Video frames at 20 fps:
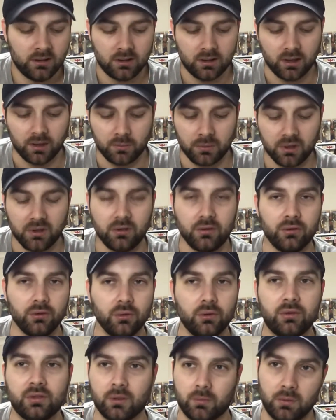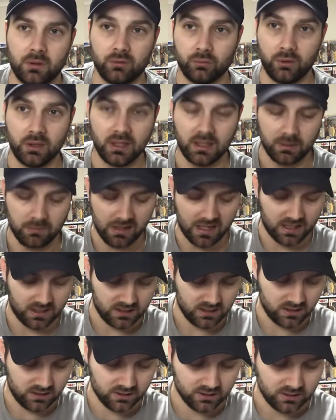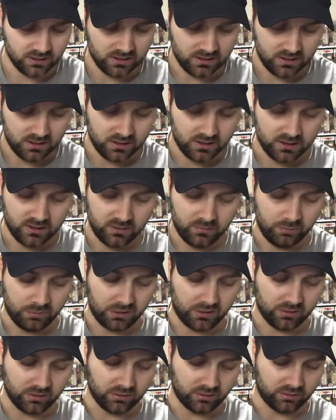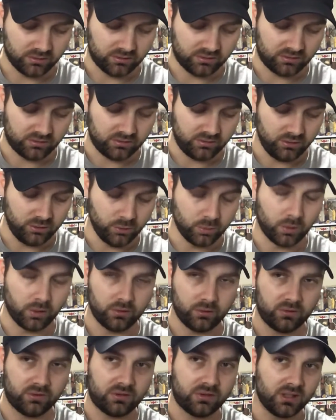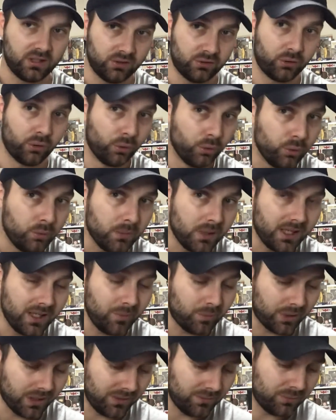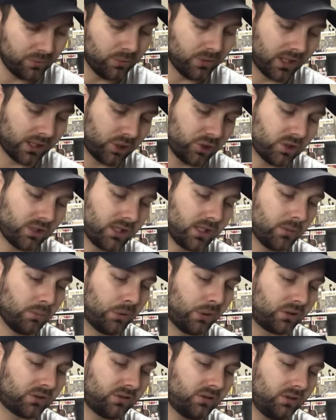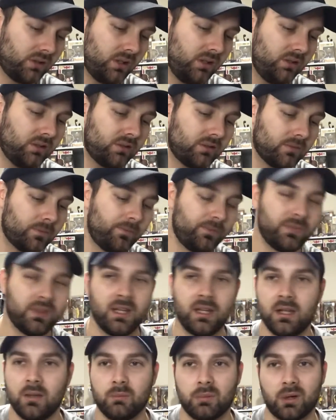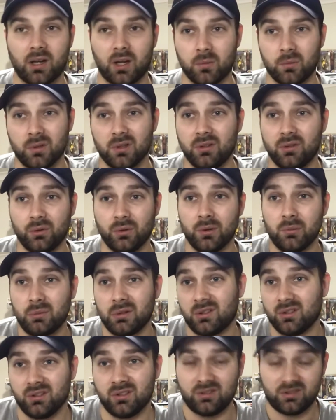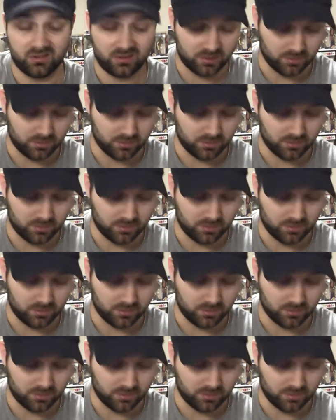I'm gonna do something really bad here because you won't see too many people actually unboxing these, but I'm gonna do it because, to